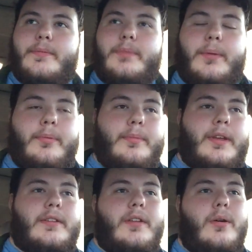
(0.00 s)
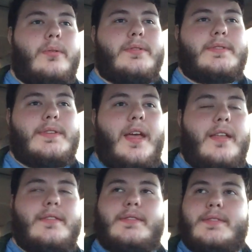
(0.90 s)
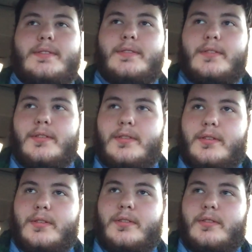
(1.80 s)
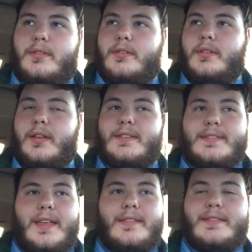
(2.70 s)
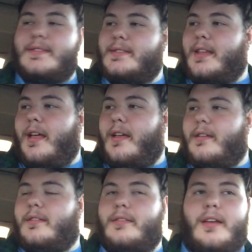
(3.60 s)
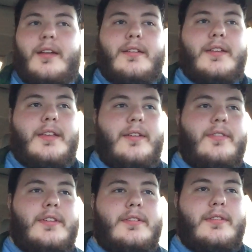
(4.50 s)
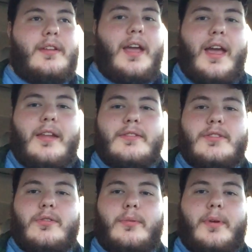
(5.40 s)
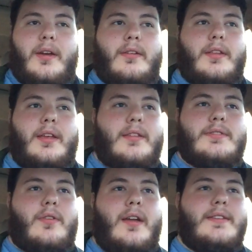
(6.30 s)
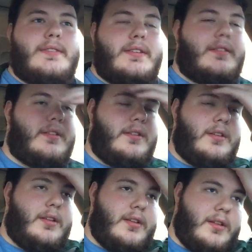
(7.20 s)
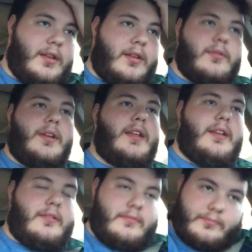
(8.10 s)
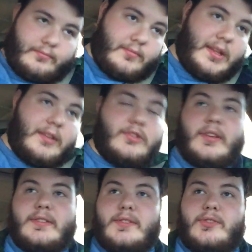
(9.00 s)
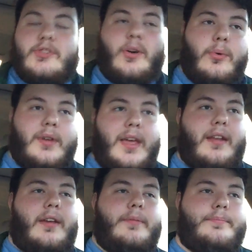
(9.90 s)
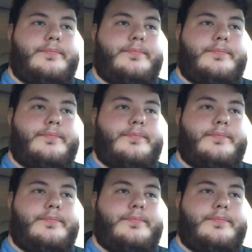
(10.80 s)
People make no sense. Like, sense is not a given attitude, apparently. It's crazy. I don't get it. I just don't get it.